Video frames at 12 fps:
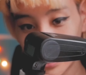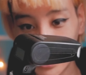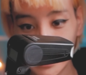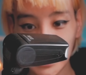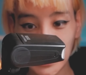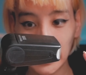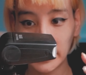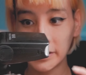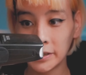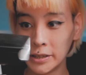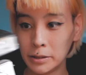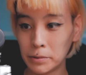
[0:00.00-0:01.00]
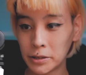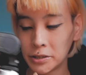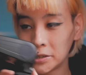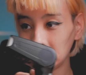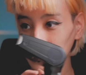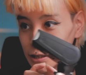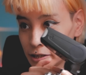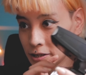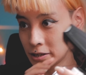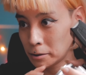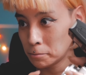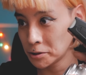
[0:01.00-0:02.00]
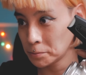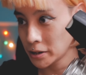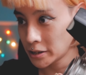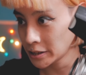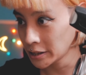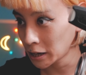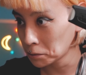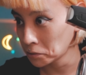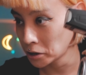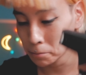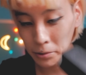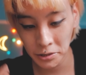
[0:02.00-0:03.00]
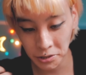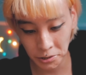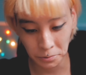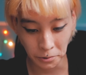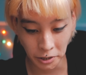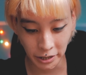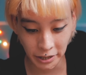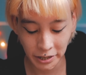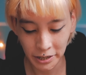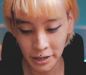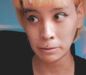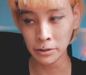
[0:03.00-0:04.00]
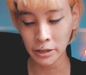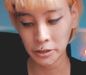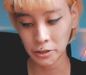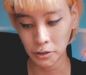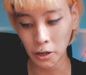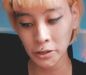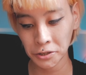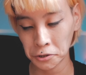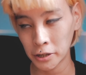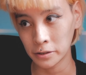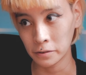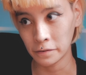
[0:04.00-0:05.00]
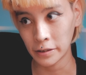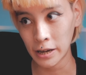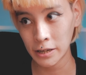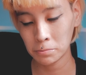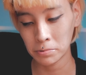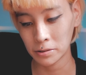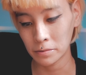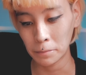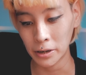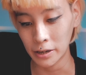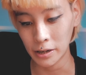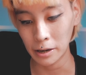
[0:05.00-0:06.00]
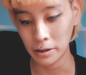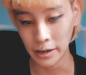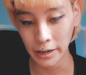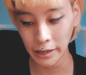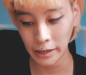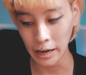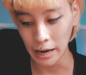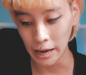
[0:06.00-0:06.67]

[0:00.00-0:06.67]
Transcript: I guess it's kind of silly because the flash is almost bigger than the camera, but it doesn't work. Camera does trigger the flash, but I mean, any